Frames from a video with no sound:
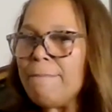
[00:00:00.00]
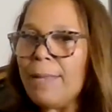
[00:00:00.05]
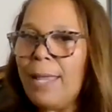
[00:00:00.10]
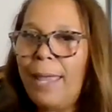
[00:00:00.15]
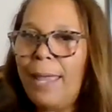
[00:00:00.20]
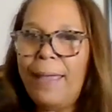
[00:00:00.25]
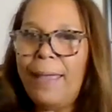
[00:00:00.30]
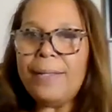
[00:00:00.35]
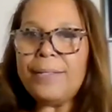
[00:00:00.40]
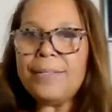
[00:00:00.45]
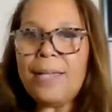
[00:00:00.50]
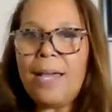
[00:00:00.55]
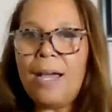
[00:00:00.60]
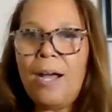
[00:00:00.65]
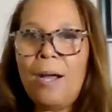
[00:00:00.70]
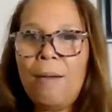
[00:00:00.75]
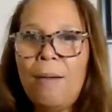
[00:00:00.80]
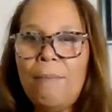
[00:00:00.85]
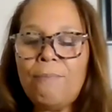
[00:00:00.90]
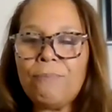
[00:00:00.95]

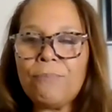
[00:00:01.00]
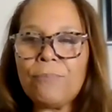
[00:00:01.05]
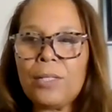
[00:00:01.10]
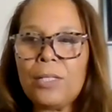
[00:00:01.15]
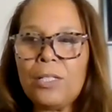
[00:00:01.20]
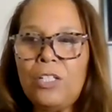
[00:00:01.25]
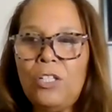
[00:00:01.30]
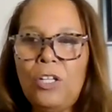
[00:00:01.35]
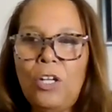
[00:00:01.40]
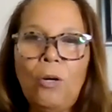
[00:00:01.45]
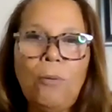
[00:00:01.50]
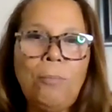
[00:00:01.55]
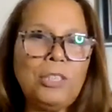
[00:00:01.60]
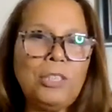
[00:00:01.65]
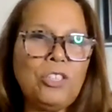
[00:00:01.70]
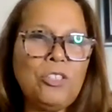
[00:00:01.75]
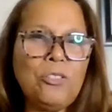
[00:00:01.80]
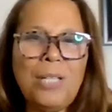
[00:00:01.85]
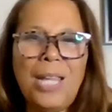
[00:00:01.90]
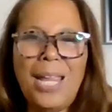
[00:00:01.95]
And, you know,
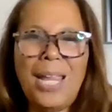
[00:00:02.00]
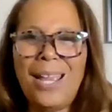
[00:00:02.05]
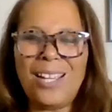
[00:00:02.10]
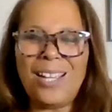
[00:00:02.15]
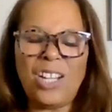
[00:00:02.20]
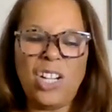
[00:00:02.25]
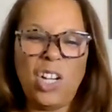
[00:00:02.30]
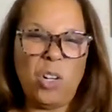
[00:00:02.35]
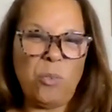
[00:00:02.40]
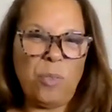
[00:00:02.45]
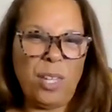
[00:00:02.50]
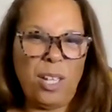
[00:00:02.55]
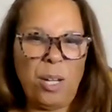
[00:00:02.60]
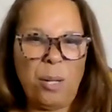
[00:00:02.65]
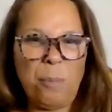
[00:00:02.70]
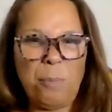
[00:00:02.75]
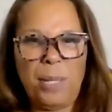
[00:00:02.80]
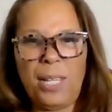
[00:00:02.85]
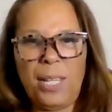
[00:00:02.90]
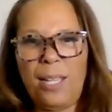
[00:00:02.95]
but you can't go
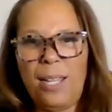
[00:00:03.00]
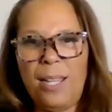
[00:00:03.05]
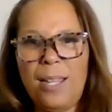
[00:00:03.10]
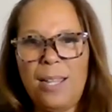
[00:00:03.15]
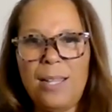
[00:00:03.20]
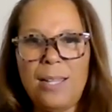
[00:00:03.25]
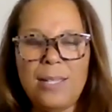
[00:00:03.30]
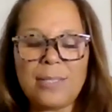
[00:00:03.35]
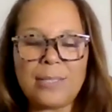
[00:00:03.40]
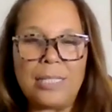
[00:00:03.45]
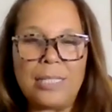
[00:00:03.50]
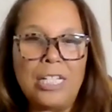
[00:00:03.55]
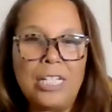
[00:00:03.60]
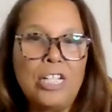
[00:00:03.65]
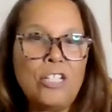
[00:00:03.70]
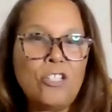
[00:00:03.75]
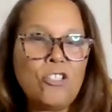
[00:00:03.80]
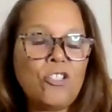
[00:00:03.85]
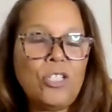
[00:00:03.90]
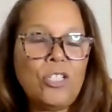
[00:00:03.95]
there because
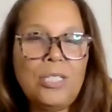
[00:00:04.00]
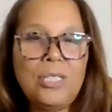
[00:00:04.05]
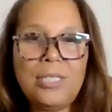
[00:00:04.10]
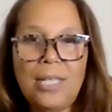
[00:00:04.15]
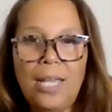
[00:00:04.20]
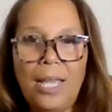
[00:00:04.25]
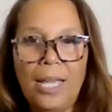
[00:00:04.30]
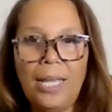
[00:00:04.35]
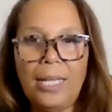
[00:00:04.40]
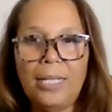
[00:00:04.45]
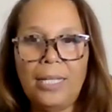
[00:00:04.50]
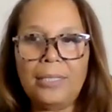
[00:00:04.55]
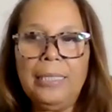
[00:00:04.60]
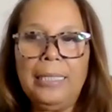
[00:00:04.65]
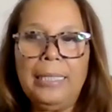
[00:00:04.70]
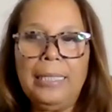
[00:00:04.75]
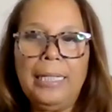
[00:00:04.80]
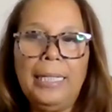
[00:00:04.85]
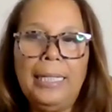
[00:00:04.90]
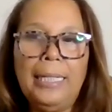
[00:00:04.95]
she said
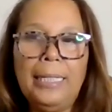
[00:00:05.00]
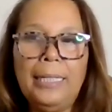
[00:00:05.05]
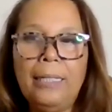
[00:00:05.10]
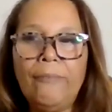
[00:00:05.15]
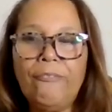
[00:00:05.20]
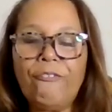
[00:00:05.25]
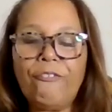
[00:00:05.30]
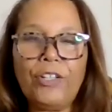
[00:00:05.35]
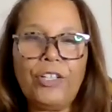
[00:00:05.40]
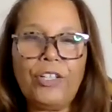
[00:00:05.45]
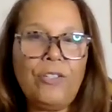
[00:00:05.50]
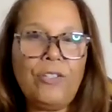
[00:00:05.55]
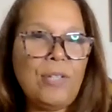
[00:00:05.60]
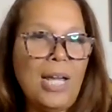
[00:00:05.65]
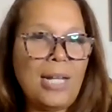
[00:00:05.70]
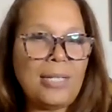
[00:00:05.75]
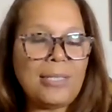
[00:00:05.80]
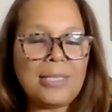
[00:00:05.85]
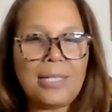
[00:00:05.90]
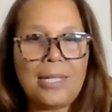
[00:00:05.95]
for you
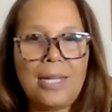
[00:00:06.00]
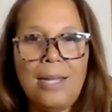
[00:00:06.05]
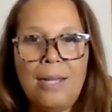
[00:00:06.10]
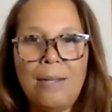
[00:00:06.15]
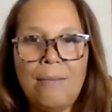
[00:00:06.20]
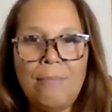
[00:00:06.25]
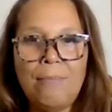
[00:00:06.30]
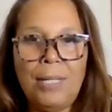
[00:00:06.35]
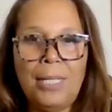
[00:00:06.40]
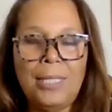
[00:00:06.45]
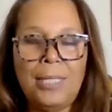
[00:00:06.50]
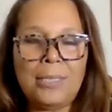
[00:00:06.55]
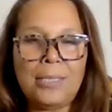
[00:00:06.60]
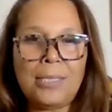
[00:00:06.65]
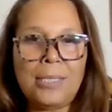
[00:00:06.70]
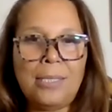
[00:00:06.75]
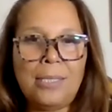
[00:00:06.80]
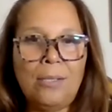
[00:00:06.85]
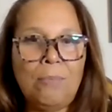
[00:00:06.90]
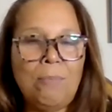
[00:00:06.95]
not to come
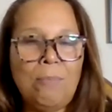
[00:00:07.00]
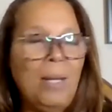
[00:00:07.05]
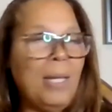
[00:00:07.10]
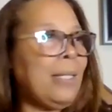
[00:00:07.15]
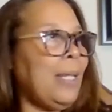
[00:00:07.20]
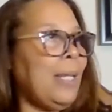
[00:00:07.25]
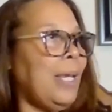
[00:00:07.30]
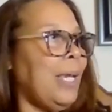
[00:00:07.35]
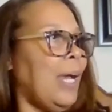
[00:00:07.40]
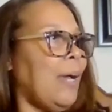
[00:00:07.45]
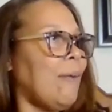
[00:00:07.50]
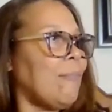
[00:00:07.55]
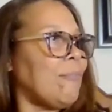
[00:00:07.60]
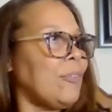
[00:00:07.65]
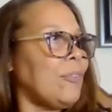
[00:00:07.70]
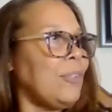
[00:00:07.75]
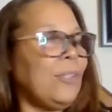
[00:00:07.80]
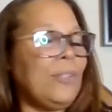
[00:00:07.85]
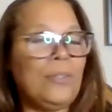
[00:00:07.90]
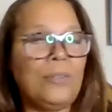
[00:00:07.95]
until Monday
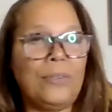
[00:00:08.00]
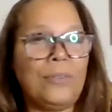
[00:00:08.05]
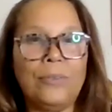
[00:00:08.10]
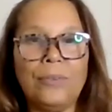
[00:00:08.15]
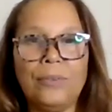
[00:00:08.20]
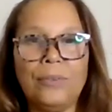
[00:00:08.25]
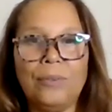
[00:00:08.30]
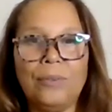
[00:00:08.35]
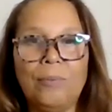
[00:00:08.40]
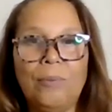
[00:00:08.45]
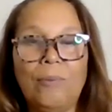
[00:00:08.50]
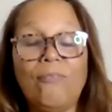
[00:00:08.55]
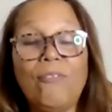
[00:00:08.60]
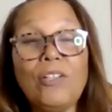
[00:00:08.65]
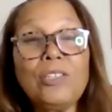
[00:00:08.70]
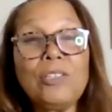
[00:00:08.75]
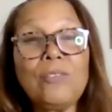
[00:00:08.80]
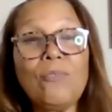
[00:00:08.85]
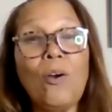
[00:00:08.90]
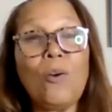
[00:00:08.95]
afternoon." Well,
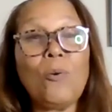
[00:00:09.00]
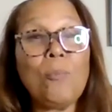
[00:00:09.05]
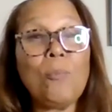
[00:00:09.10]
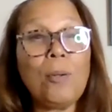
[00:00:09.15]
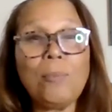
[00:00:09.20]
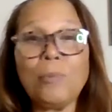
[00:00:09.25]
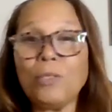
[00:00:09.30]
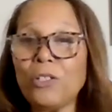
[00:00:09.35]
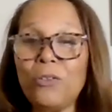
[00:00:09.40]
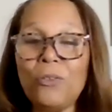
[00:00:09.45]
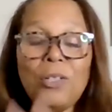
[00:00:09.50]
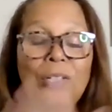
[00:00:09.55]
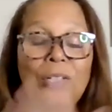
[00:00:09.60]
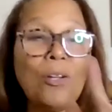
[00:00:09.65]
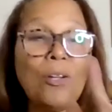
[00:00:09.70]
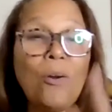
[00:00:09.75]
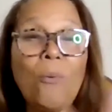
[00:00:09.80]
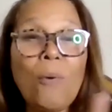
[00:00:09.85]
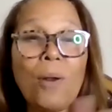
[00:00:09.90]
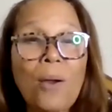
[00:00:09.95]
first of all, remember, you didn't
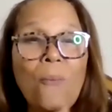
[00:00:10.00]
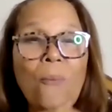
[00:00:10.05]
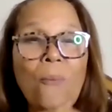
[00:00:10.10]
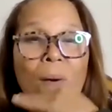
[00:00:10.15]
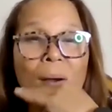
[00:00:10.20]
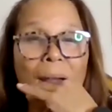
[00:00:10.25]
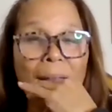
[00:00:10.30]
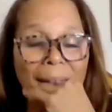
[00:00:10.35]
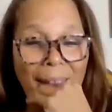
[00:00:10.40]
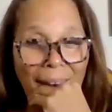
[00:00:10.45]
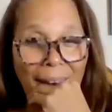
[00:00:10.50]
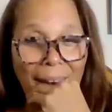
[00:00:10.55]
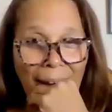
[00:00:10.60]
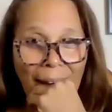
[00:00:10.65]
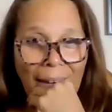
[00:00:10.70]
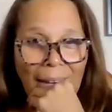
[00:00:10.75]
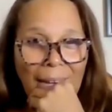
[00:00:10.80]
know what I wanted.